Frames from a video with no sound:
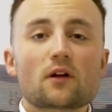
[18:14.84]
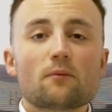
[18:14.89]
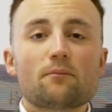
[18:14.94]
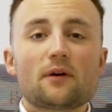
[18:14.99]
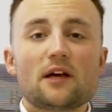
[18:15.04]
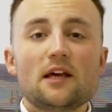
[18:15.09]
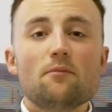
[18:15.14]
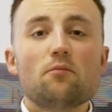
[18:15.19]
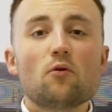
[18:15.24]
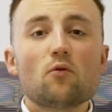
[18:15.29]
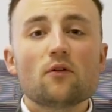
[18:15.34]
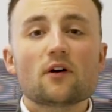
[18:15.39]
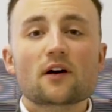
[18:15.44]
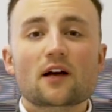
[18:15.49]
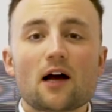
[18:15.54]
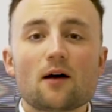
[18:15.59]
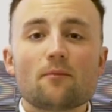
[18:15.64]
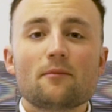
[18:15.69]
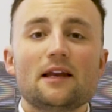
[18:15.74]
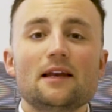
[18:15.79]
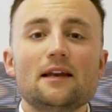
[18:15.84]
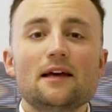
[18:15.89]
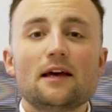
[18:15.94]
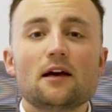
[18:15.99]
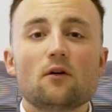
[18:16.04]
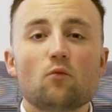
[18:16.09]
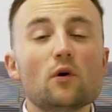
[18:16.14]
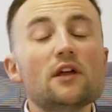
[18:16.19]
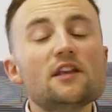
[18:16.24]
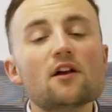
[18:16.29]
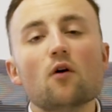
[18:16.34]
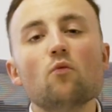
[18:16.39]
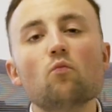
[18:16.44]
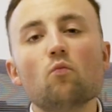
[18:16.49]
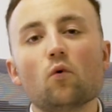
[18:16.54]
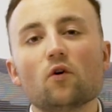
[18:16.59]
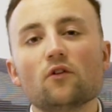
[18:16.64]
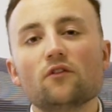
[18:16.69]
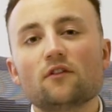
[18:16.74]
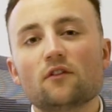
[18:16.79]
people that come in here, we don't
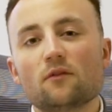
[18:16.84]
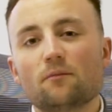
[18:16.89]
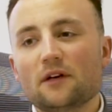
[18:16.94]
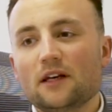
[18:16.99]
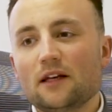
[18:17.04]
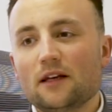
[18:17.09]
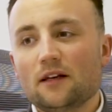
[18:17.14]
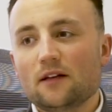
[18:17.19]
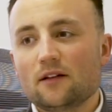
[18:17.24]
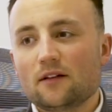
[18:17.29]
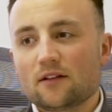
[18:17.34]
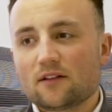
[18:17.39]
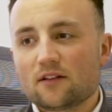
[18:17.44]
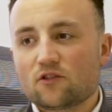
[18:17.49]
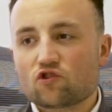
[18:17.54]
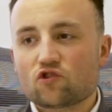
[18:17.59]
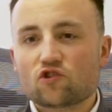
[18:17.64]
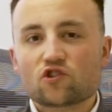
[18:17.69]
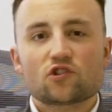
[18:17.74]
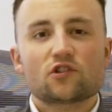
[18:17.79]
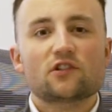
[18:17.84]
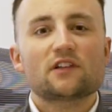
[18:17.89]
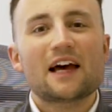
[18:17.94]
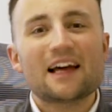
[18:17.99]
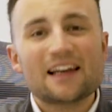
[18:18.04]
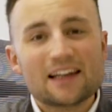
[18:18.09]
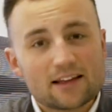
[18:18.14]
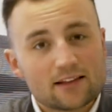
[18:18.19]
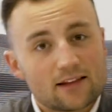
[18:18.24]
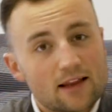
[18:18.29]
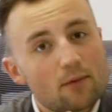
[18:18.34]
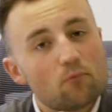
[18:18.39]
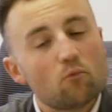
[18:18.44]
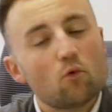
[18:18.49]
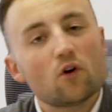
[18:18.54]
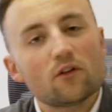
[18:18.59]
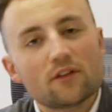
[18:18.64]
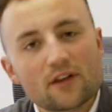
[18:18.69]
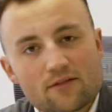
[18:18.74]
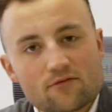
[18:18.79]
want to be telling them
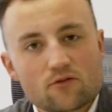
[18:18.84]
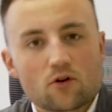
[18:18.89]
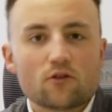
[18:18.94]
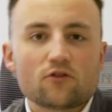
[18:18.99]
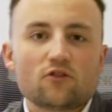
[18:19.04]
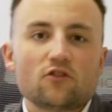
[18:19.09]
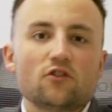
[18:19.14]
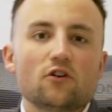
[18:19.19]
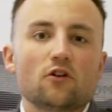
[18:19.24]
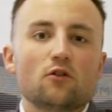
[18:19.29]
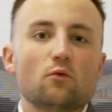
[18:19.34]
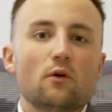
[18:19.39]
what they've got to do.